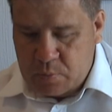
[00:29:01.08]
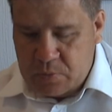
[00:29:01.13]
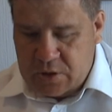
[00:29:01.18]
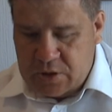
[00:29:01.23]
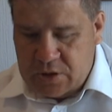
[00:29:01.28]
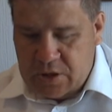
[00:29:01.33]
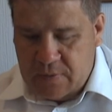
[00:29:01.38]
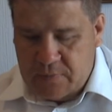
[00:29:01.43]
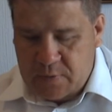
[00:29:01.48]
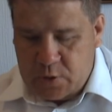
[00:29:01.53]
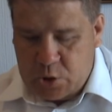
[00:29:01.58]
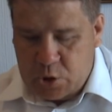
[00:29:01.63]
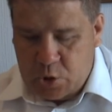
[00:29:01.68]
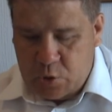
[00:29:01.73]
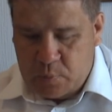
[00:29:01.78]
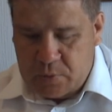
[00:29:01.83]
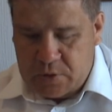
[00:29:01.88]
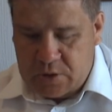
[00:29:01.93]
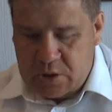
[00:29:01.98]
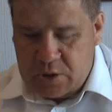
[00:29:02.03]
mischievous
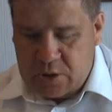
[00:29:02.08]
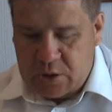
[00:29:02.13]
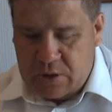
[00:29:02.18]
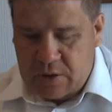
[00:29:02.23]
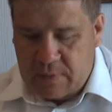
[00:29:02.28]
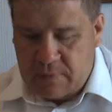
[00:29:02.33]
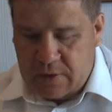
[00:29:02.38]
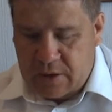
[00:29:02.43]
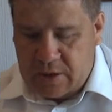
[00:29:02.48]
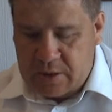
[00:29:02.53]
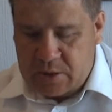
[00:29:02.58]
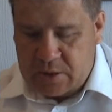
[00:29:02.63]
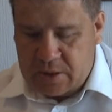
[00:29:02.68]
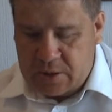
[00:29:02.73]
superstition, nevertheless,